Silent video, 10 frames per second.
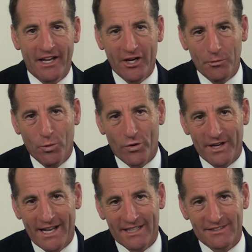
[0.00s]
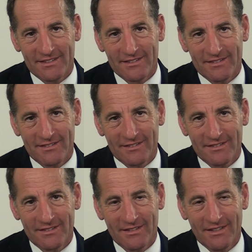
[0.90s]
Airport accidents.
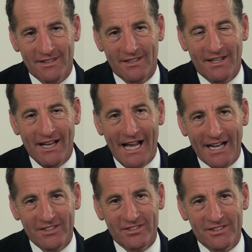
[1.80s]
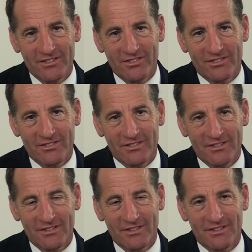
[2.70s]
Accidents
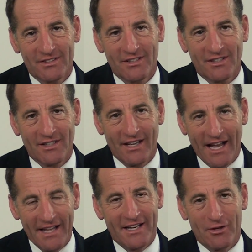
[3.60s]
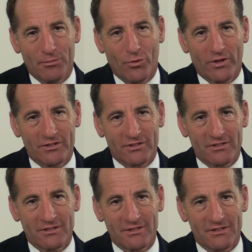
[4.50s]
at
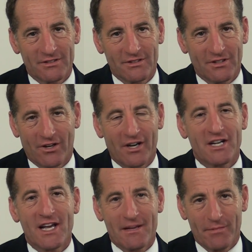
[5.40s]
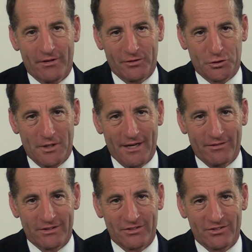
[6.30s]
airports are a nightmare for
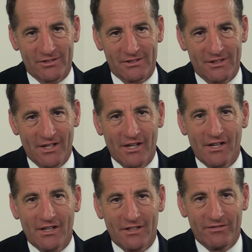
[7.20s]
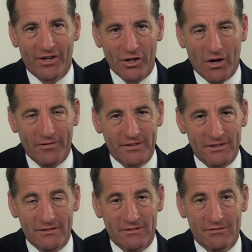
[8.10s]
travelers. Very
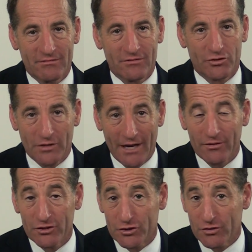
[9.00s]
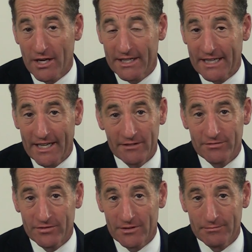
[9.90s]
often, travelers are trying to get
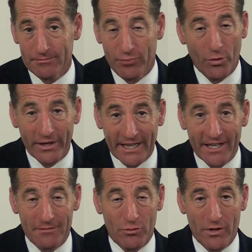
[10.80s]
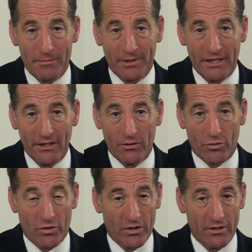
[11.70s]
from point A to point B,
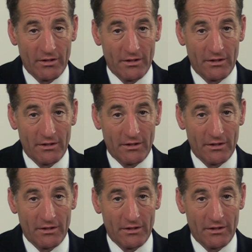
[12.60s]
or